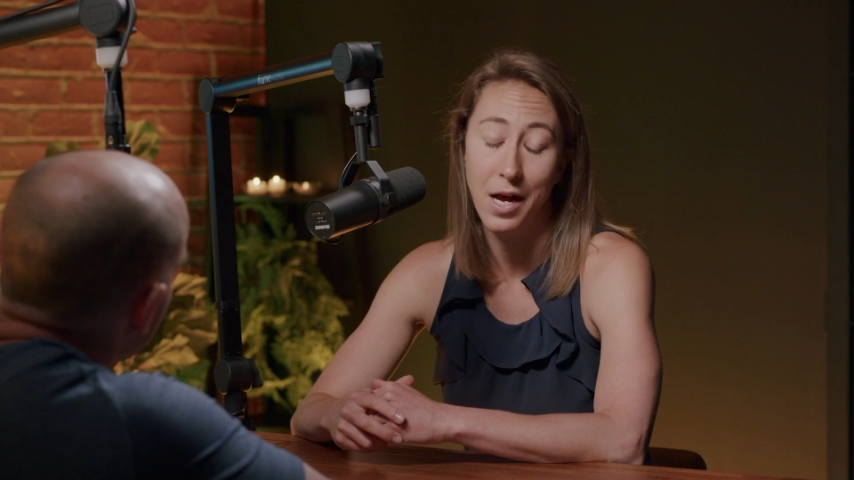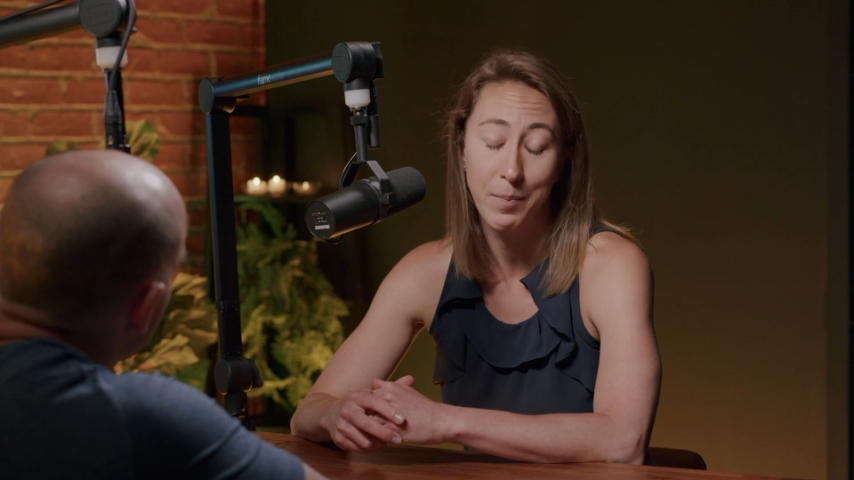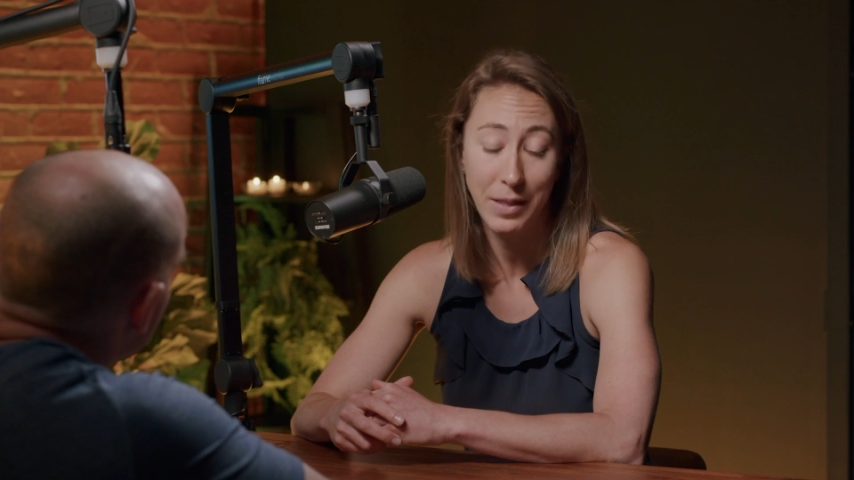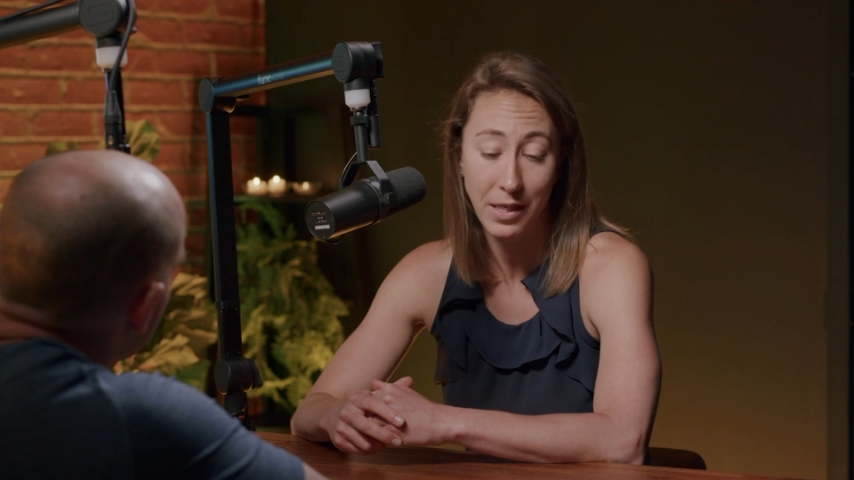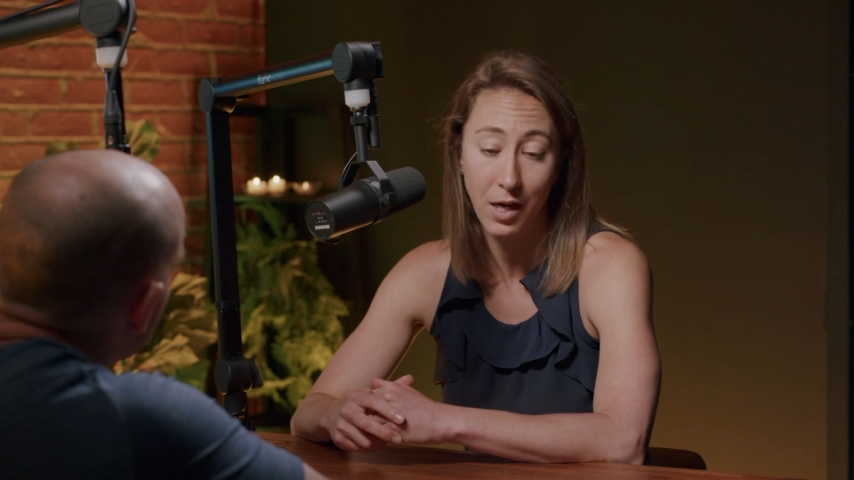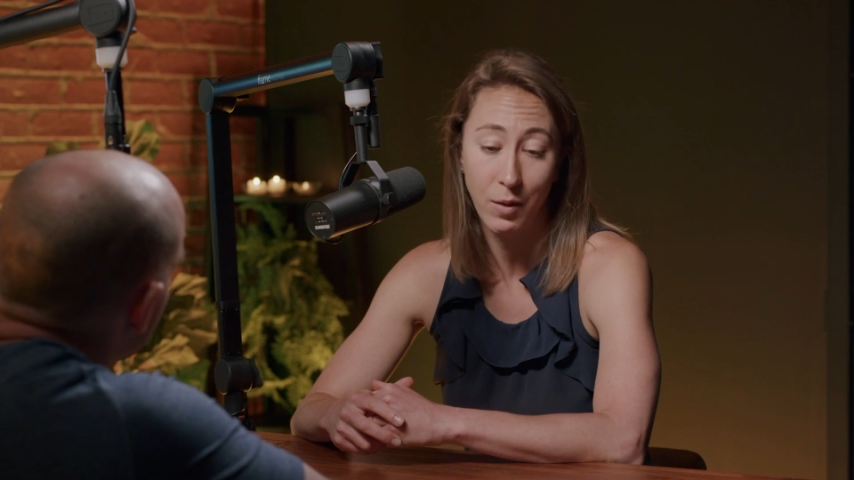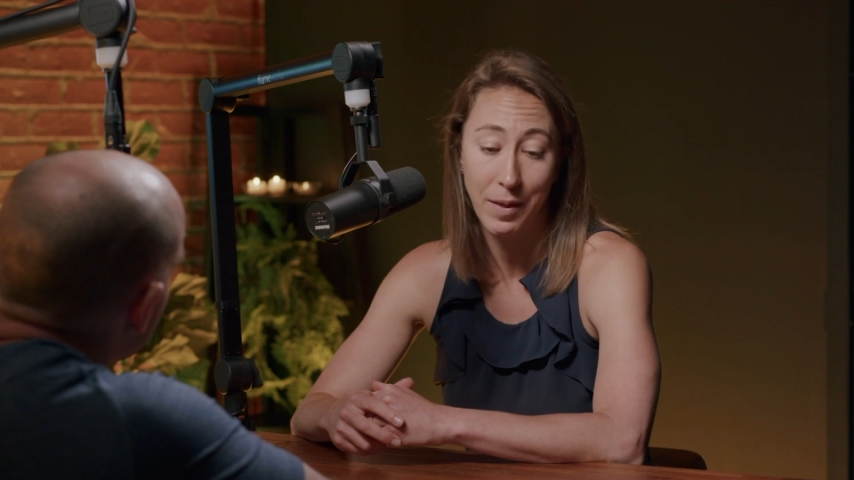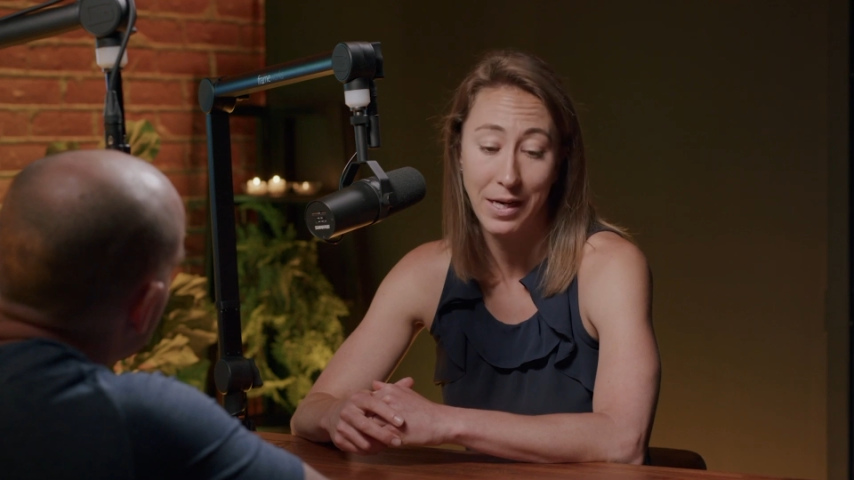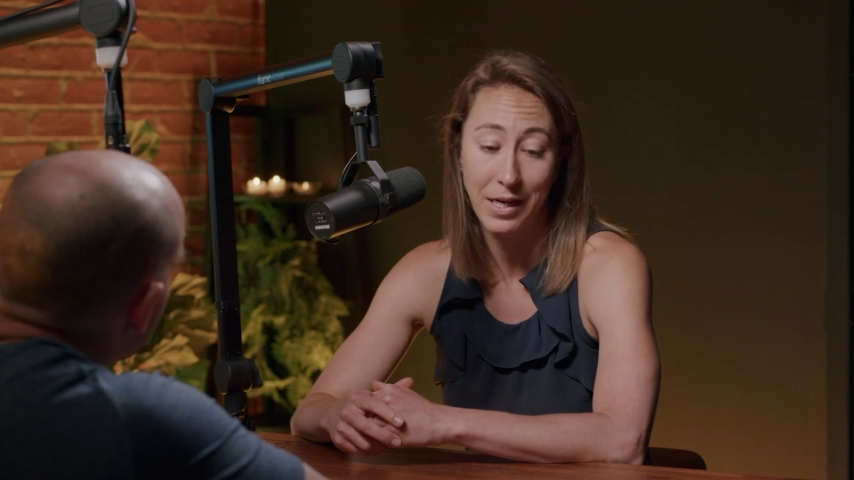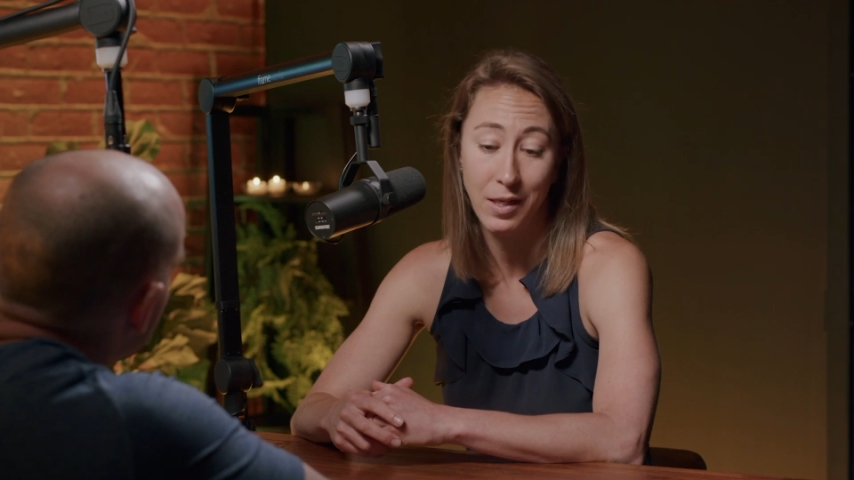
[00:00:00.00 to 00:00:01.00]
penile
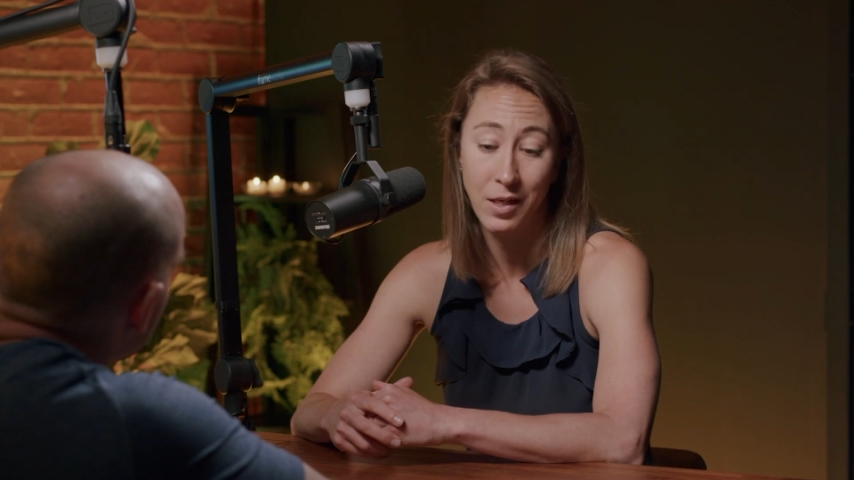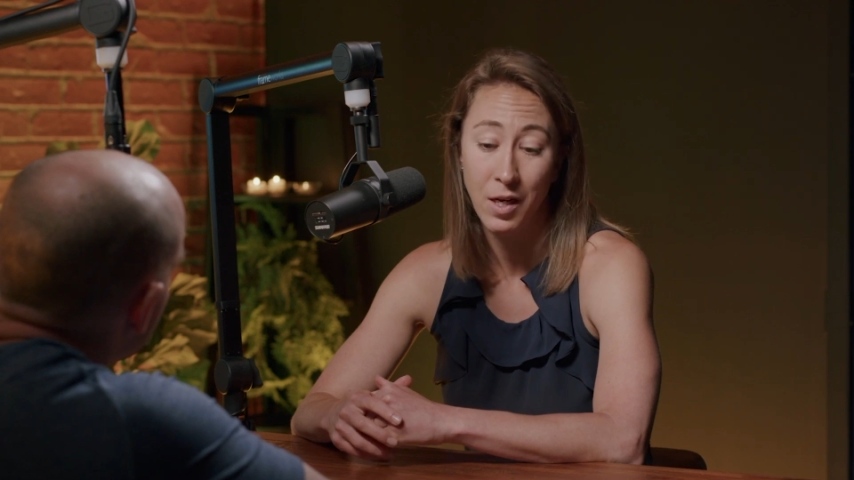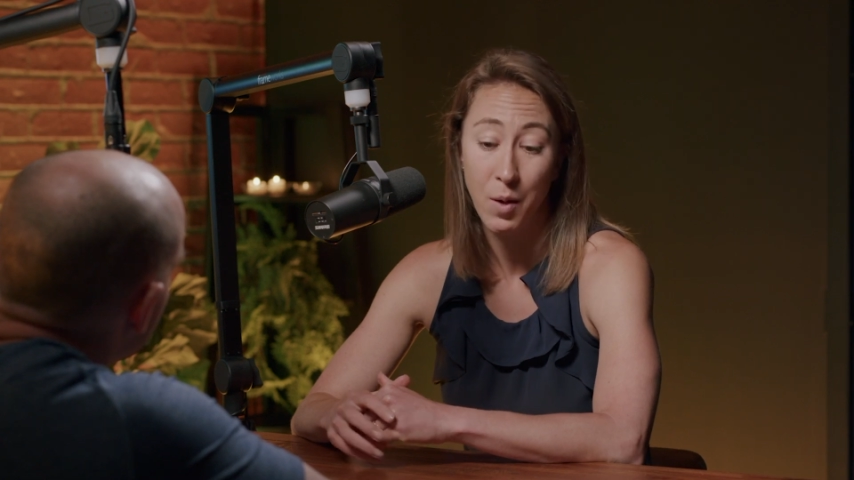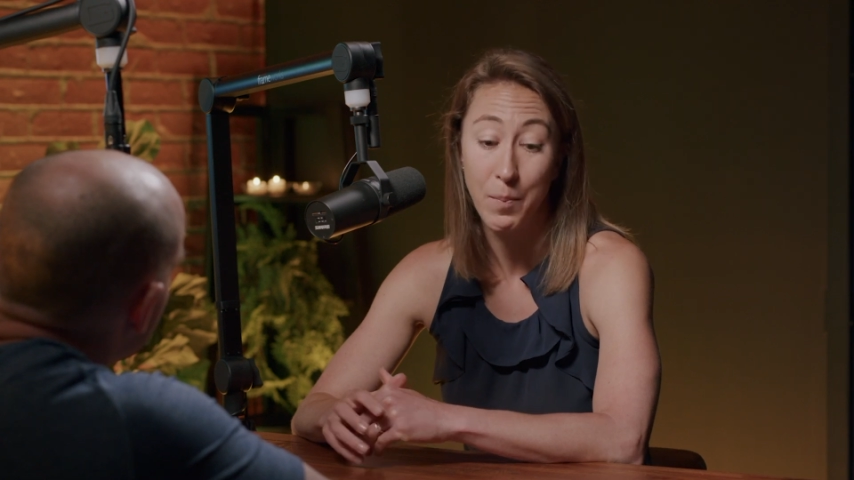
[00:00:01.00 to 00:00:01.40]
pain,